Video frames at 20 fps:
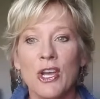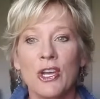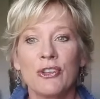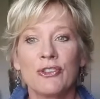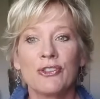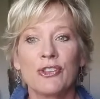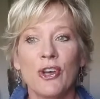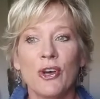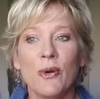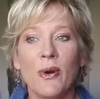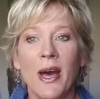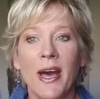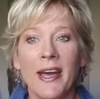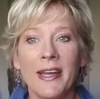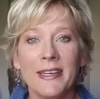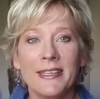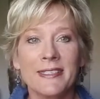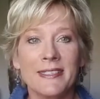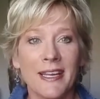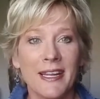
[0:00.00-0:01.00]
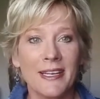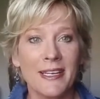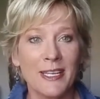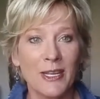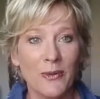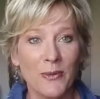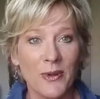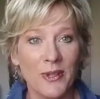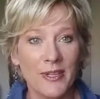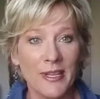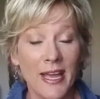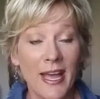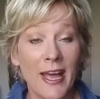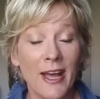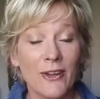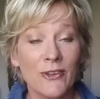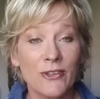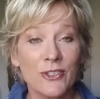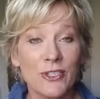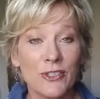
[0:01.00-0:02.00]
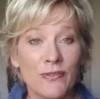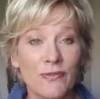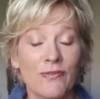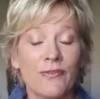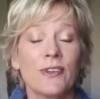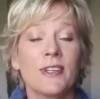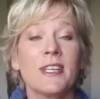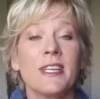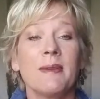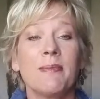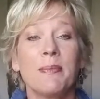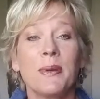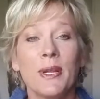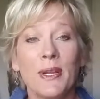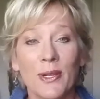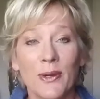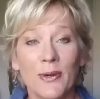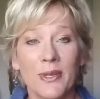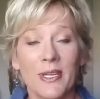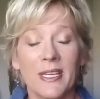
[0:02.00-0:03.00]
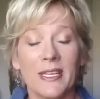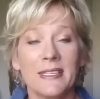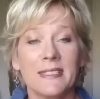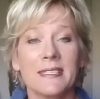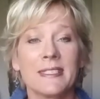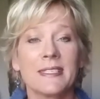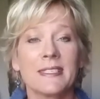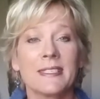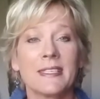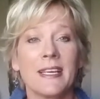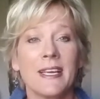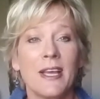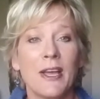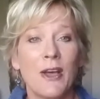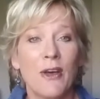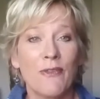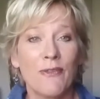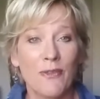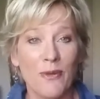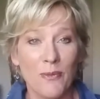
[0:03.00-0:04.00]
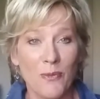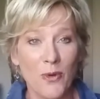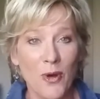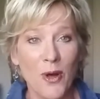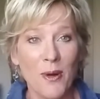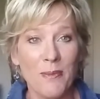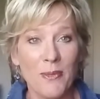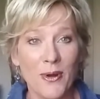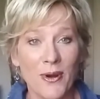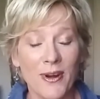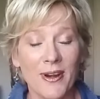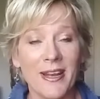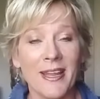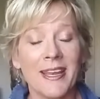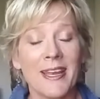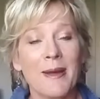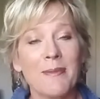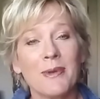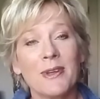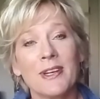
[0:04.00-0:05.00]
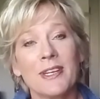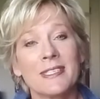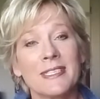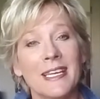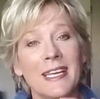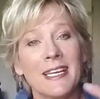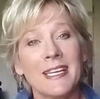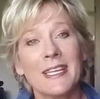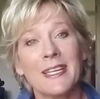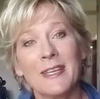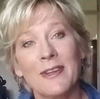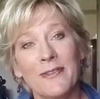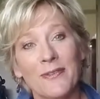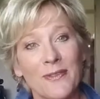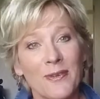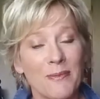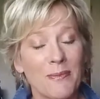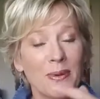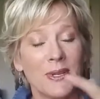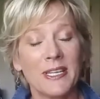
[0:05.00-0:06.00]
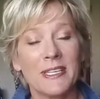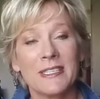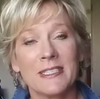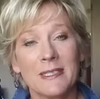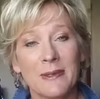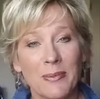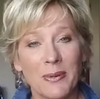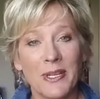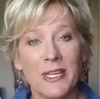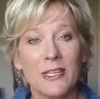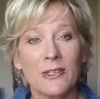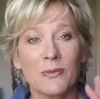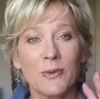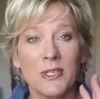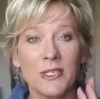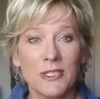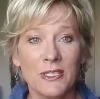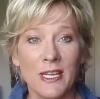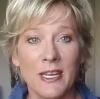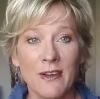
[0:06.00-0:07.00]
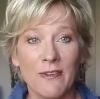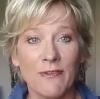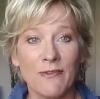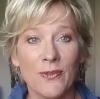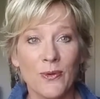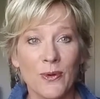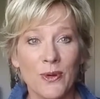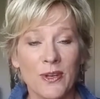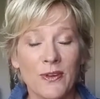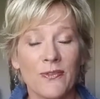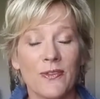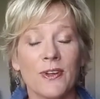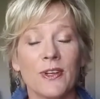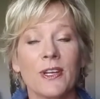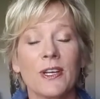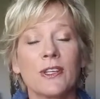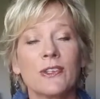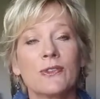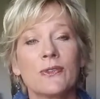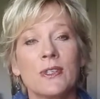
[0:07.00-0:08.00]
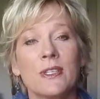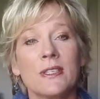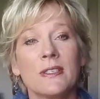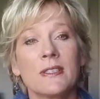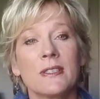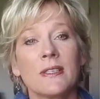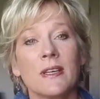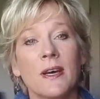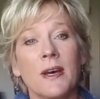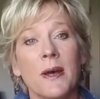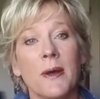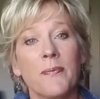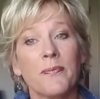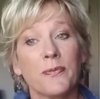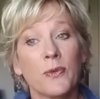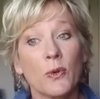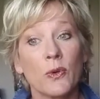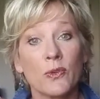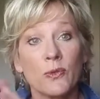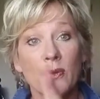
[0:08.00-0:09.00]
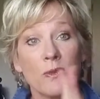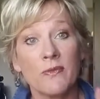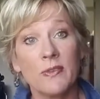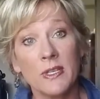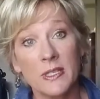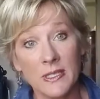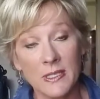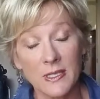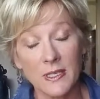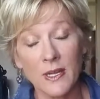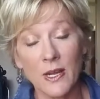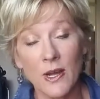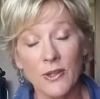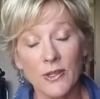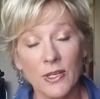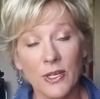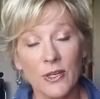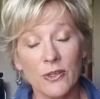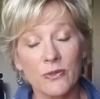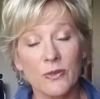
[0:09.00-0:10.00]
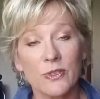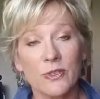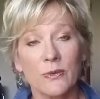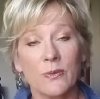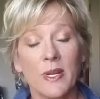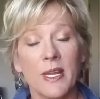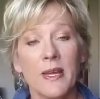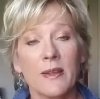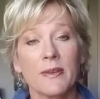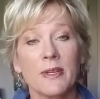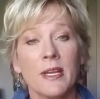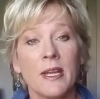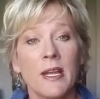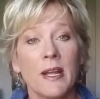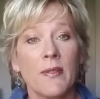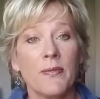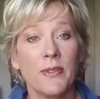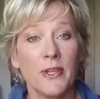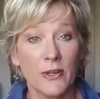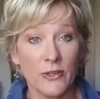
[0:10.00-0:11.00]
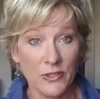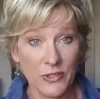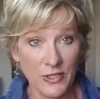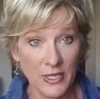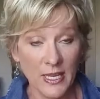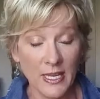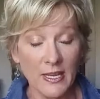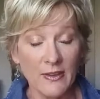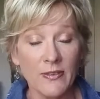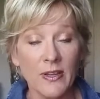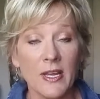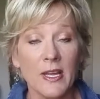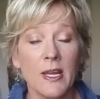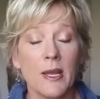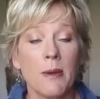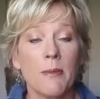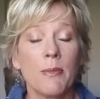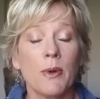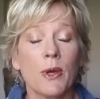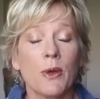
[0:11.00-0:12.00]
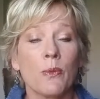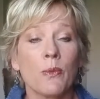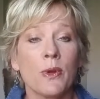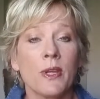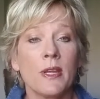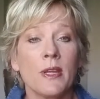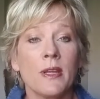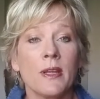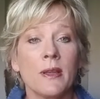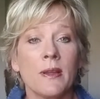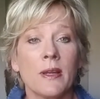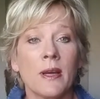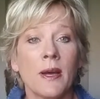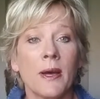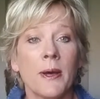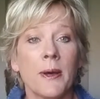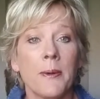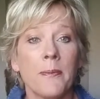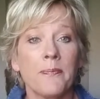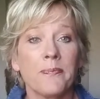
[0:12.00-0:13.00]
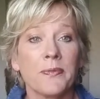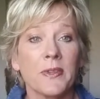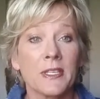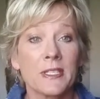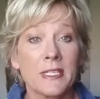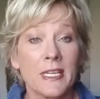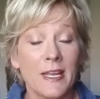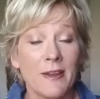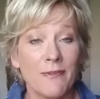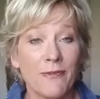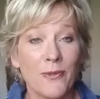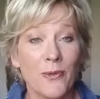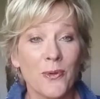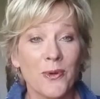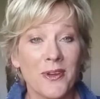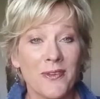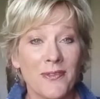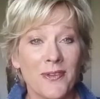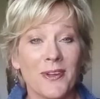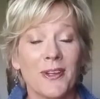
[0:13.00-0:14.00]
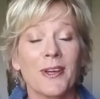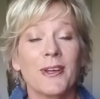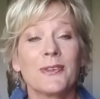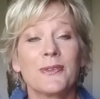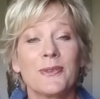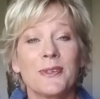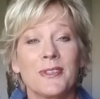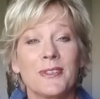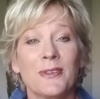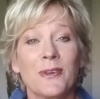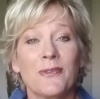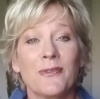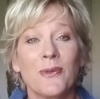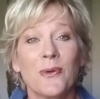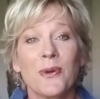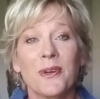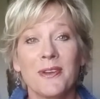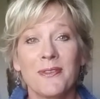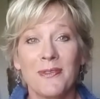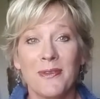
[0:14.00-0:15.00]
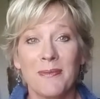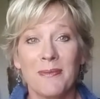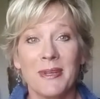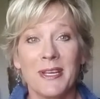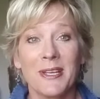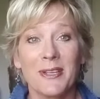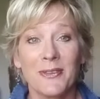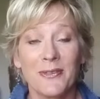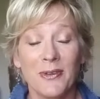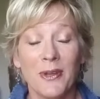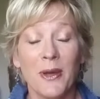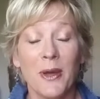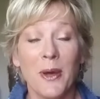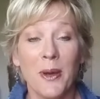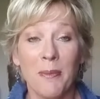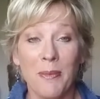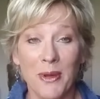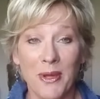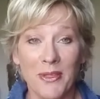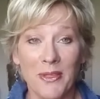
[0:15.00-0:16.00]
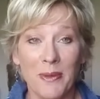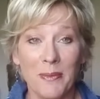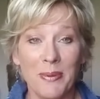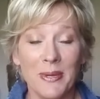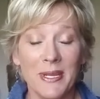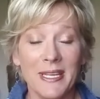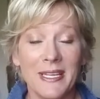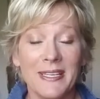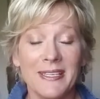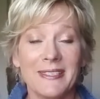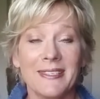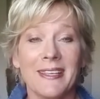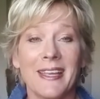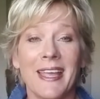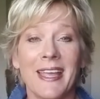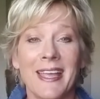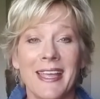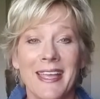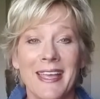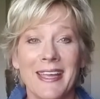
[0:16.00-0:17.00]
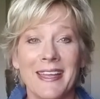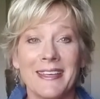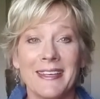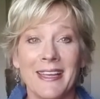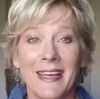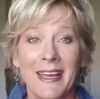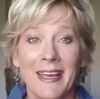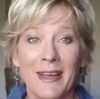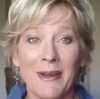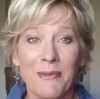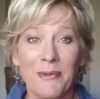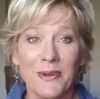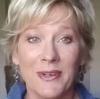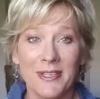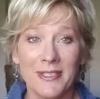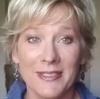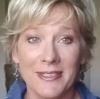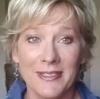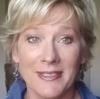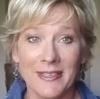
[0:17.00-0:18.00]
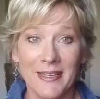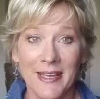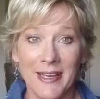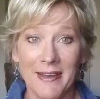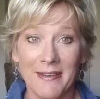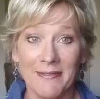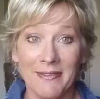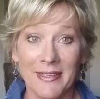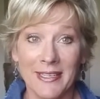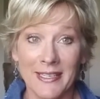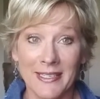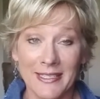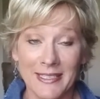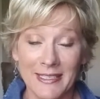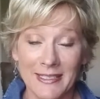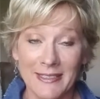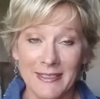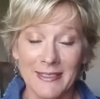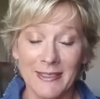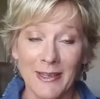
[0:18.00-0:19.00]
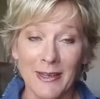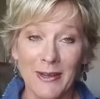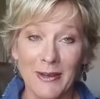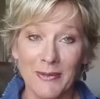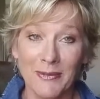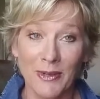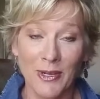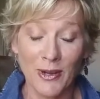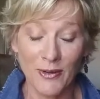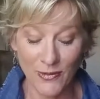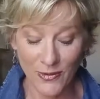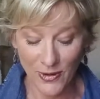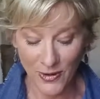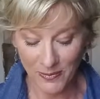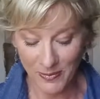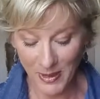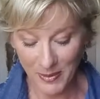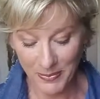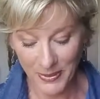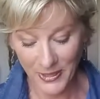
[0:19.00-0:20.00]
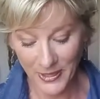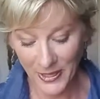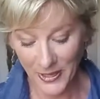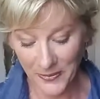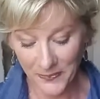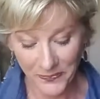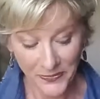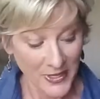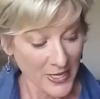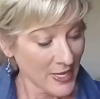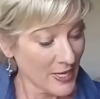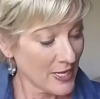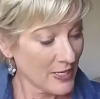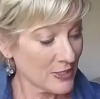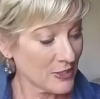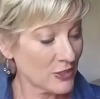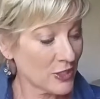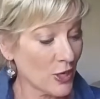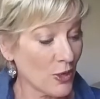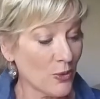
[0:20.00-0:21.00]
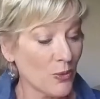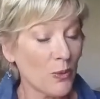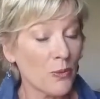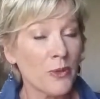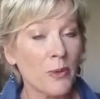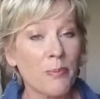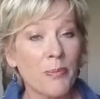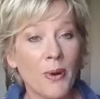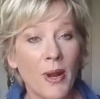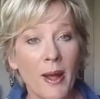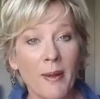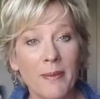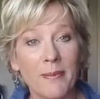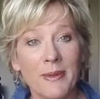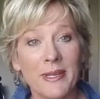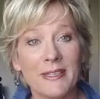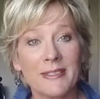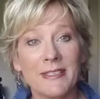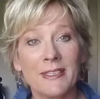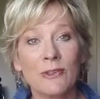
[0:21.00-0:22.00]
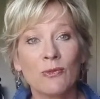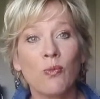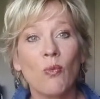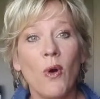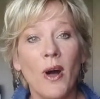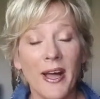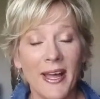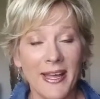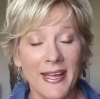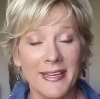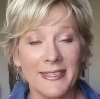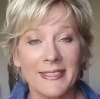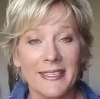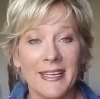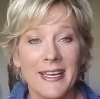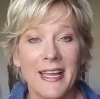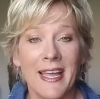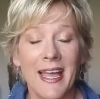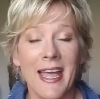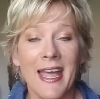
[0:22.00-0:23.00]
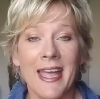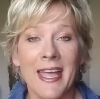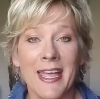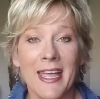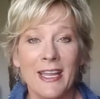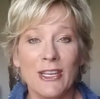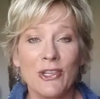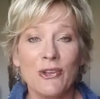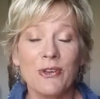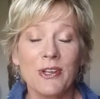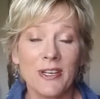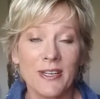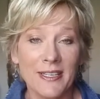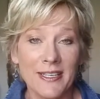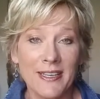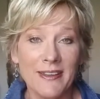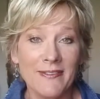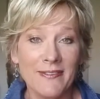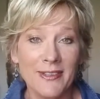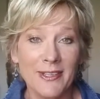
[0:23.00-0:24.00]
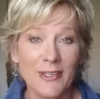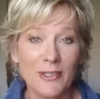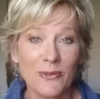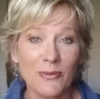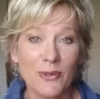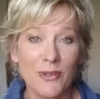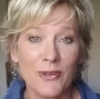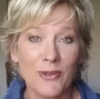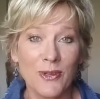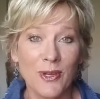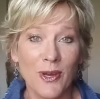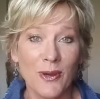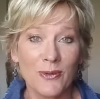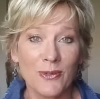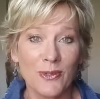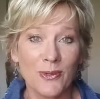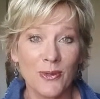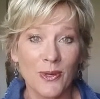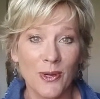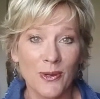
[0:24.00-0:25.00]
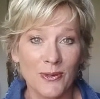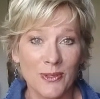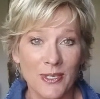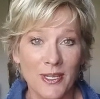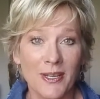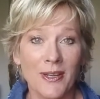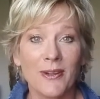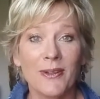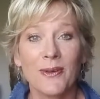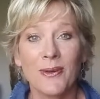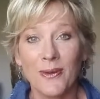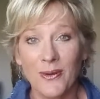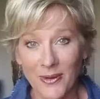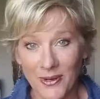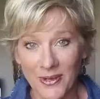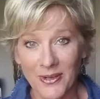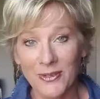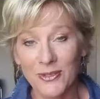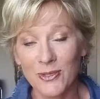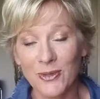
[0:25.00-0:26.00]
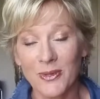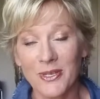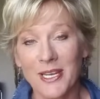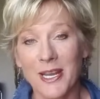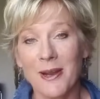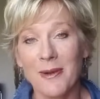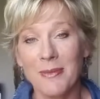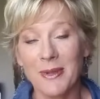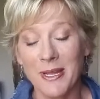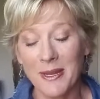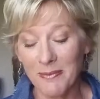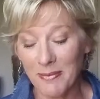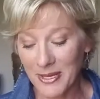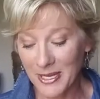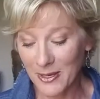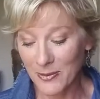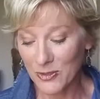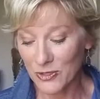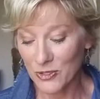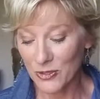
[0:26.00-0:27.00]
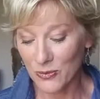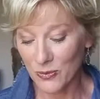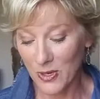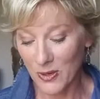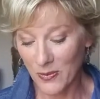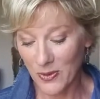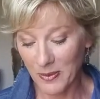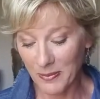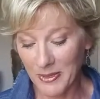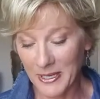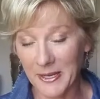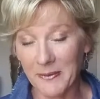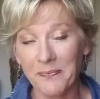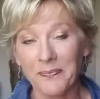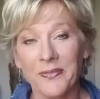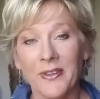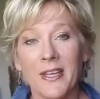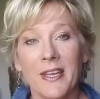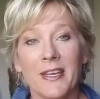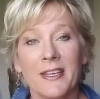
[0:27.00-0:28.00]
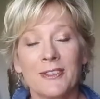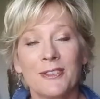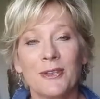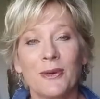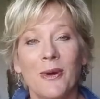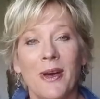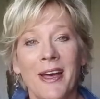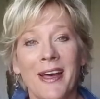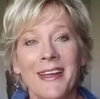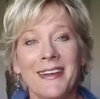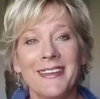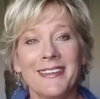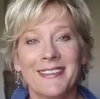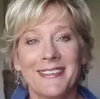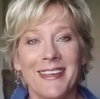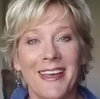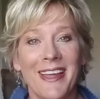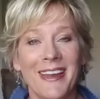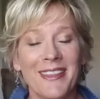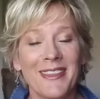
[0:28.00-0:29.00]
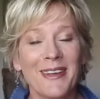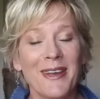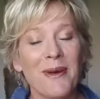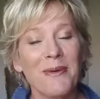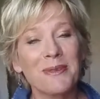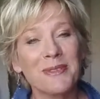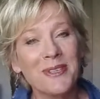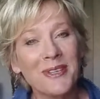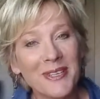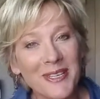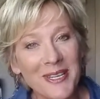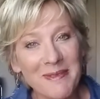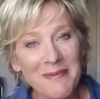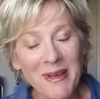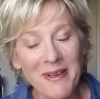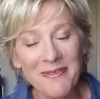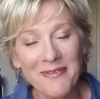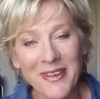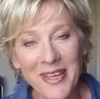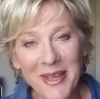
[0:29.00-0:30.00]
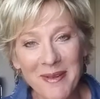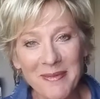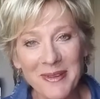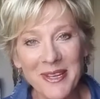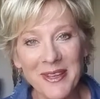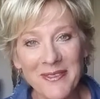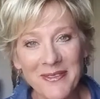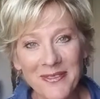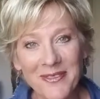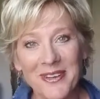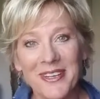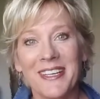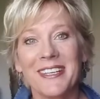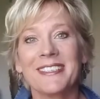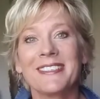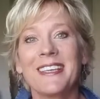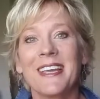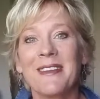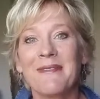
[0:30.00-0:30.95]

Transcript: So I decided to get one of the allergy-free pillowcases from Walmart, and I'm going to take it from place to place. We stay in four different countries. Um, of course, we visit all the countries around that are safe, but we um, stay in four different countries, so four different beds a month apiece, and I wanted to have at least a uh, cover on my pillow. So the problem is, it's white. And you can leave this when you go to a hotel or to an Airbnb, which is where we'll be. So I decided that I was going to let my family and friends and